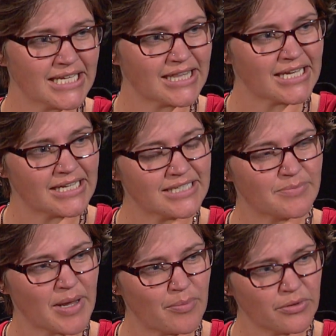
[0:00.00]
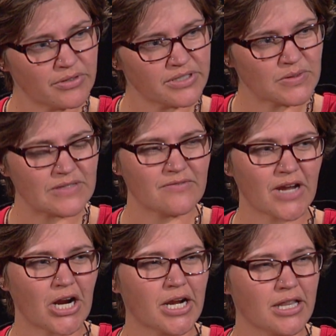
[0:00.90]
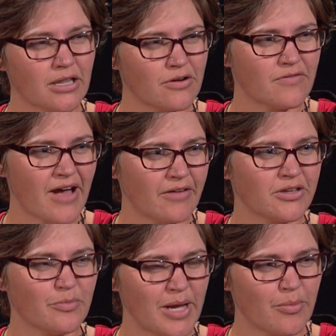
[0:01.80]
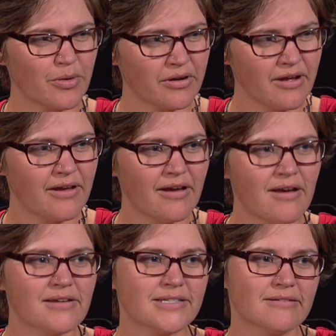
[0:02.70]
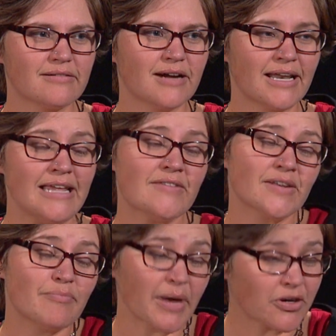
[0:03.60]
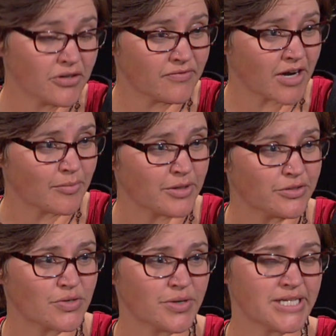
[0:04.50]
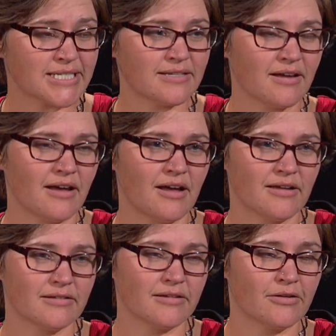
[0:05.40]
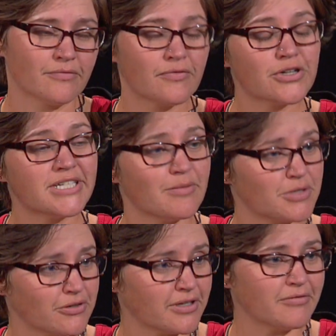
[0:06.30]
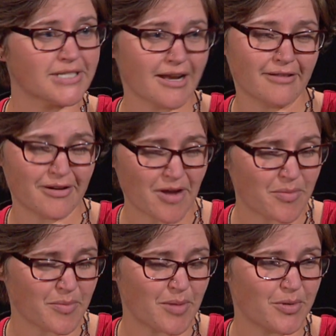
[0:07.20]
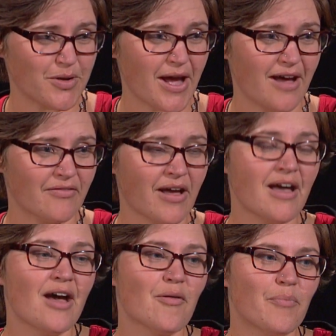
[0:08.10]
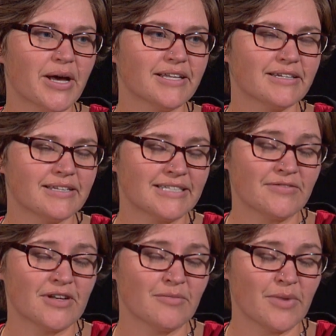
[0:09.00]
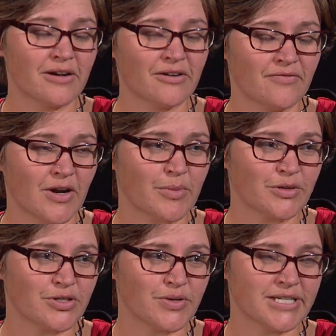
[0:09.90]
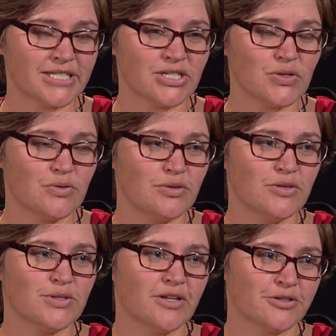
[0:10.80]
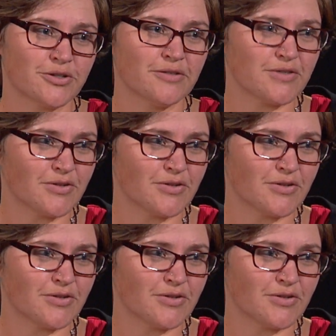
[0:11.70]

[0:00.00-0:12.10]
than it is paper. So it's a very low value paper. So an even better environmental choice, first step, certainly recycle any wrapping paper you have. But it's even a better environmental choice to use an alternative to